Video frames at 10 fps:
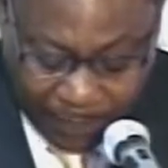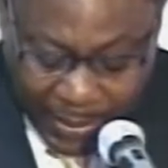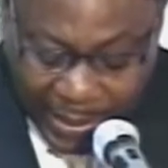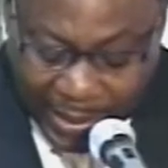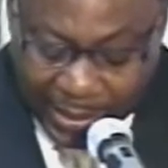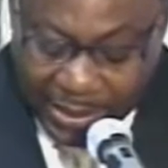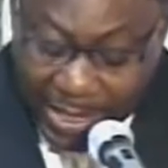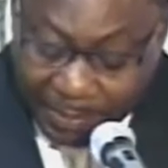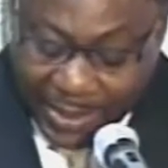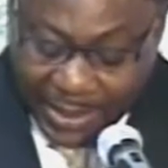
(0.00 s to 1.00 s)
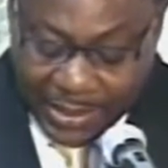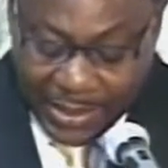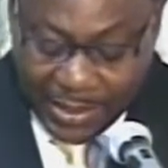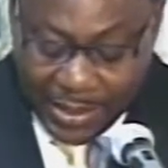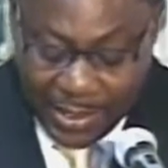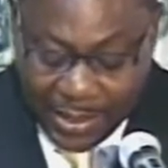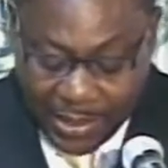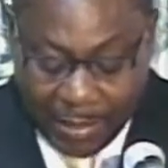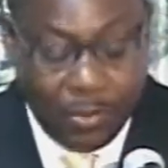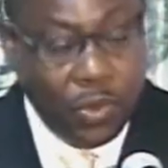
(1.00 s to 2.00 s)
that in some cases,
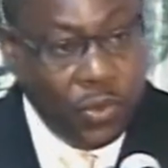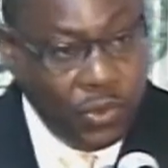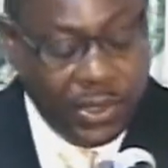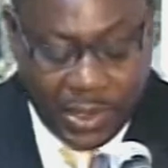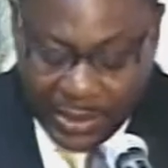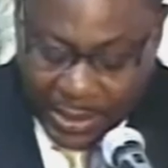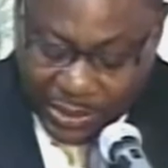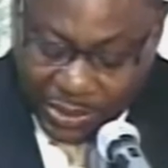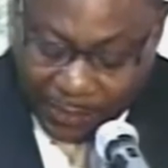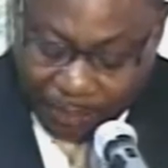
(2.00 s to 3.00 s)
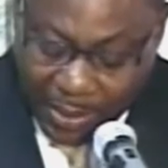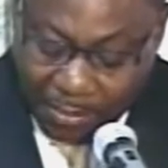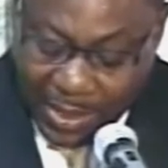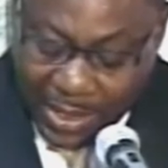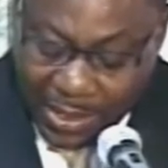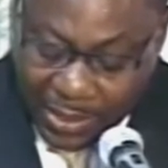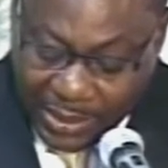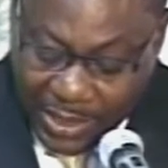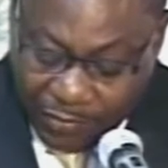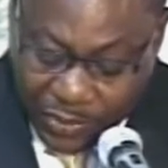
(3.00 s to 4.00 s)
some older adults may not
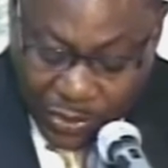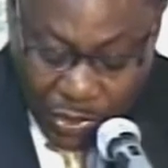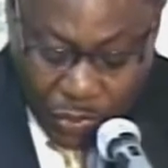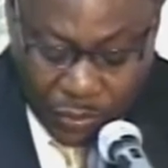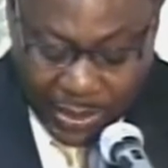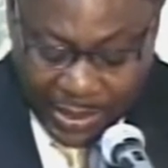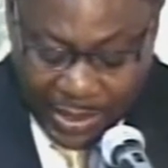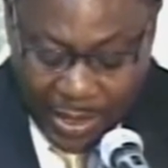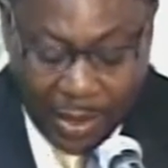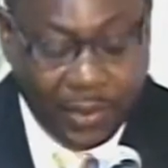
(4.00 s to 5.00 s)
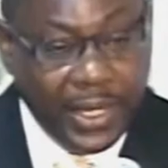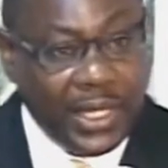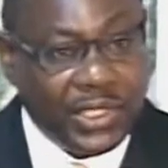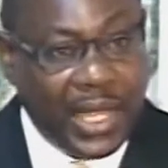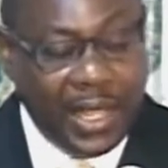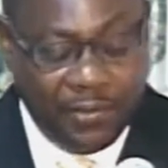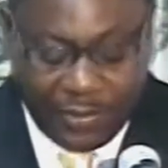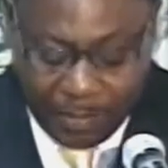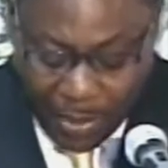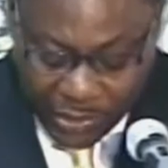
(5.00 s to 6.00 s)
even know that they are HIV
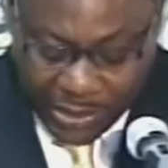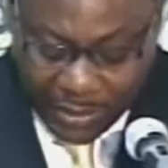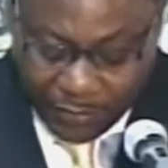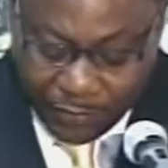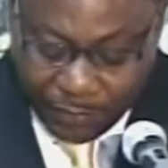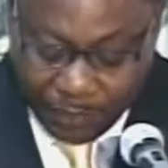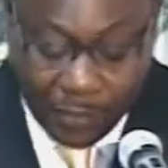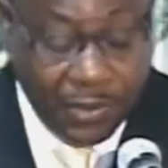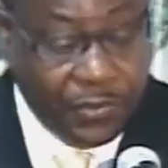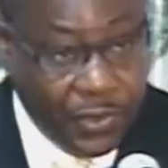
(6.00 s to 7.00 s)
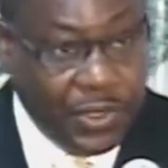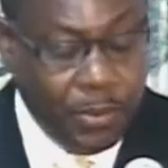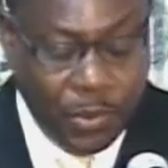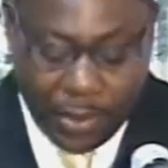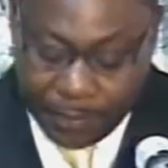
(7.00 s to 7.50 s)
positive. Furthermore,